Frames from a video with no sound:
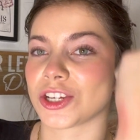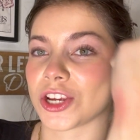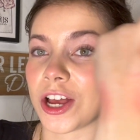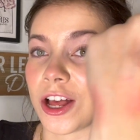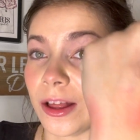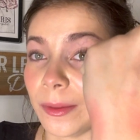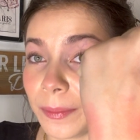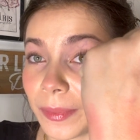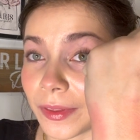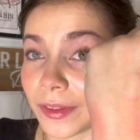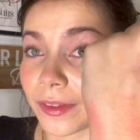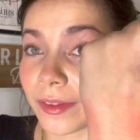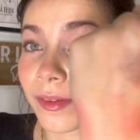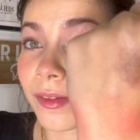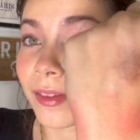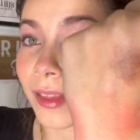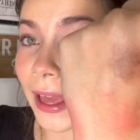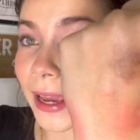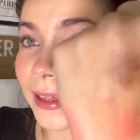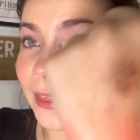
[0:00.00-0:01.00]
up
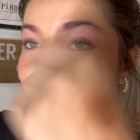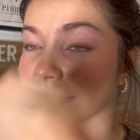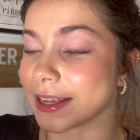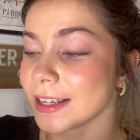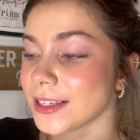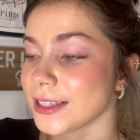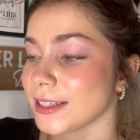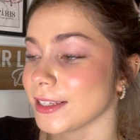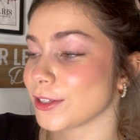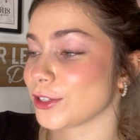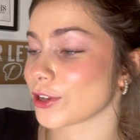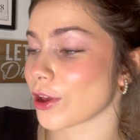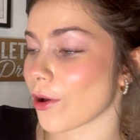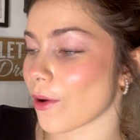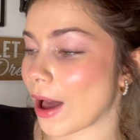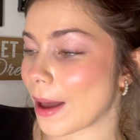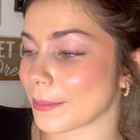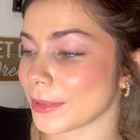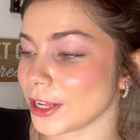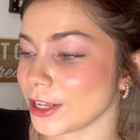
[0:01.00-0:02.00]
like this, so
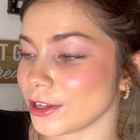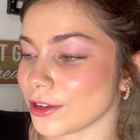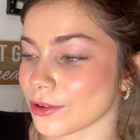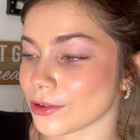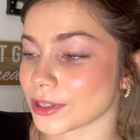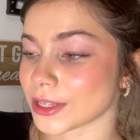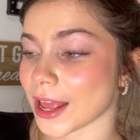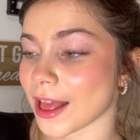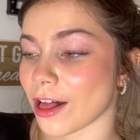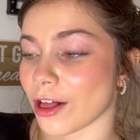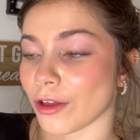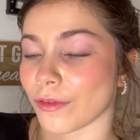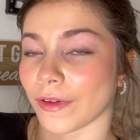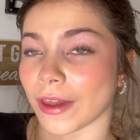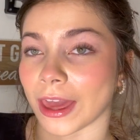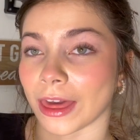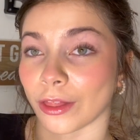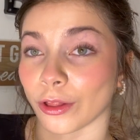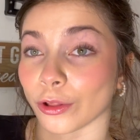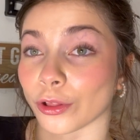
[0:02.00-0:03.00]
I'm gonna use the e.l.f.
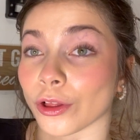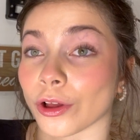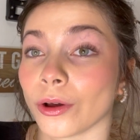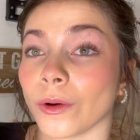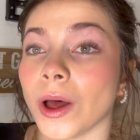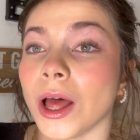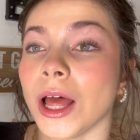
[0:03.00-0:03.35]
Halo Glow